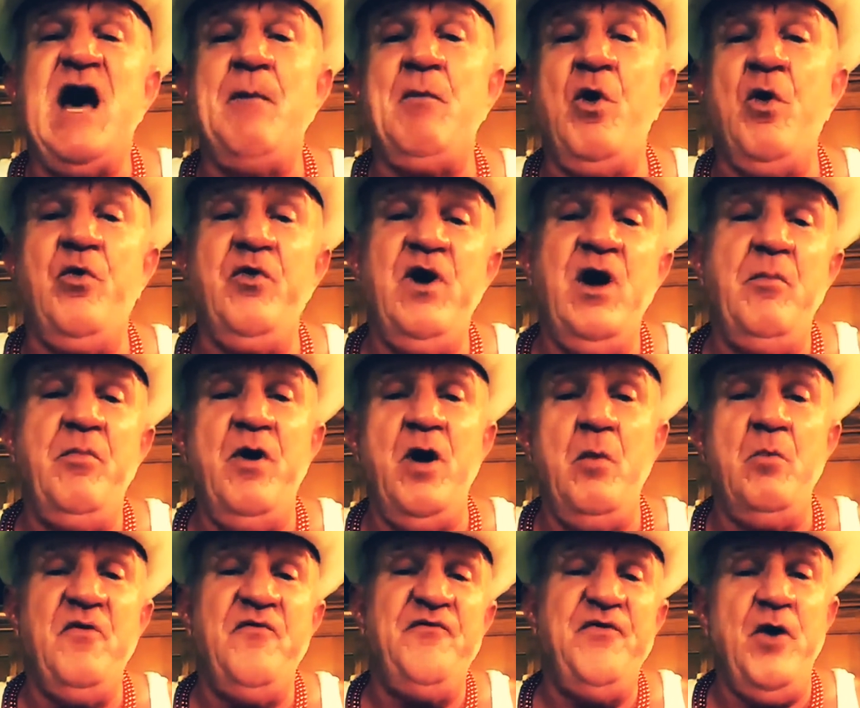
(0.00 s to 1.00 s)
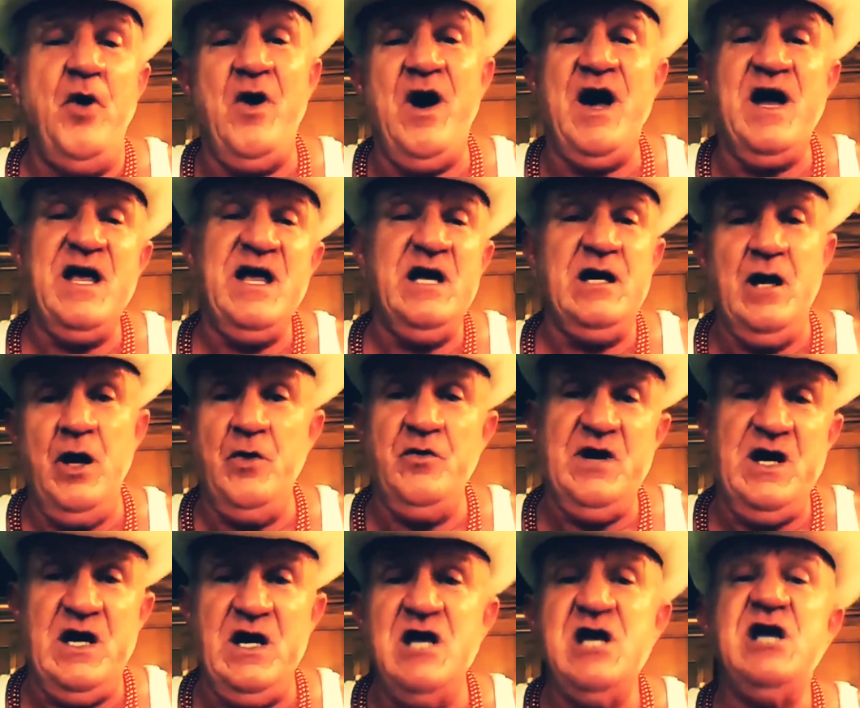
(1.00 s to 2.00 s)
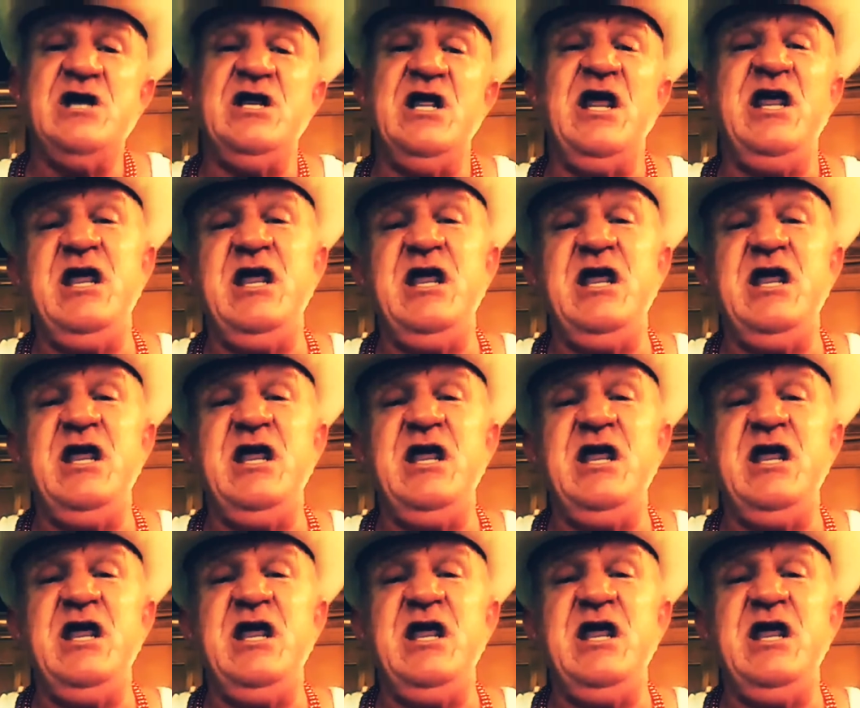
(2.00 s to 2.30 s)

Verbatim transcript: I'm going to rub on before I get on there